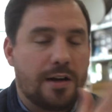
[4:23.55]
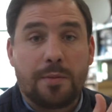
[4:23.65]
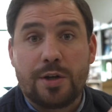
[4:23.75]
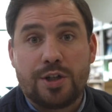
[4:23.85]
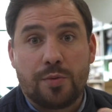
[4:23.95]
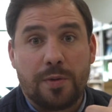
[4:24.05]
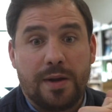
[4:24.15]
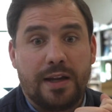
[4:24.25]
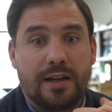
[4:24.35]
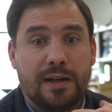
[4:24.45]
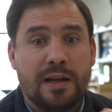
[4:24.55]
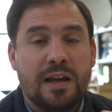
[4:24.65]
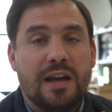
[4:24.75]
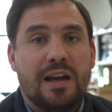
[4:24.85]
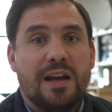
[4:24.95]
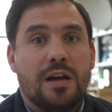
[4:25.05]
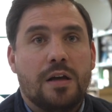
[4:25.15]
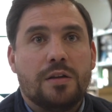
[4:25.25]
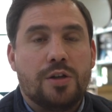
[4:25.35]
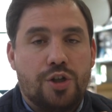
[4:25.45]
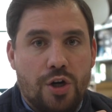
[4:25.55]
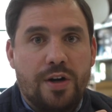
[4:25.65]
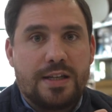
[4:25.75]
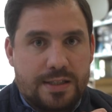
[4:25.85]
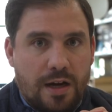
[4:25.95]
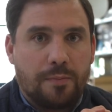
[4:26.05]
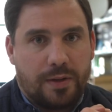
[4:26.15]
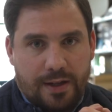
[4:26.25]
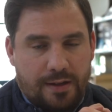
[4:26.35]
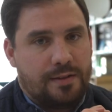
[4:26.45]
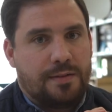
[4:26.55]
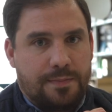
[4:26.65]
how much are we making, the journey is complicated.